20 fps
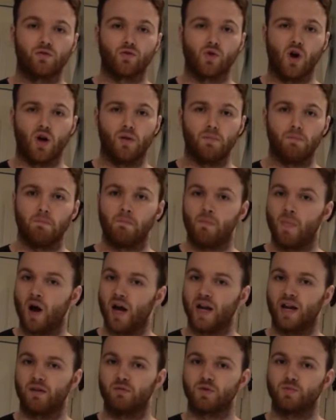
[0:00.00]
everyone,
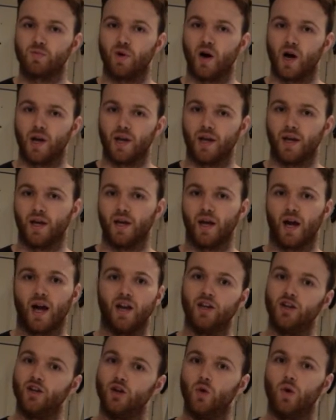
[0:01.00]
my name's Barney
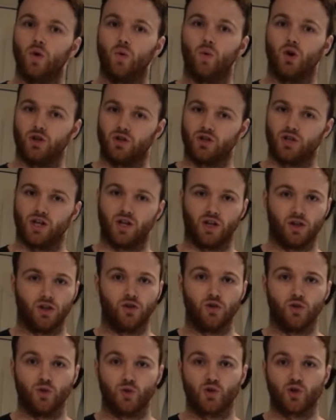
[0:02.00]
and you are watching
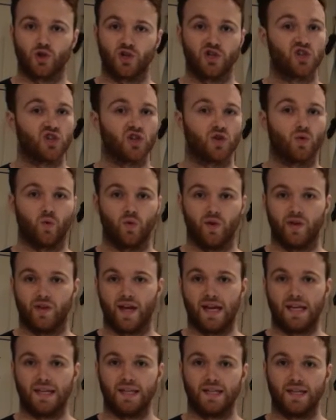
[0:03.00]
Nutrition with
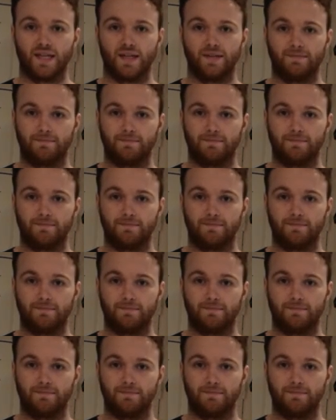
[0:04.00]
LED.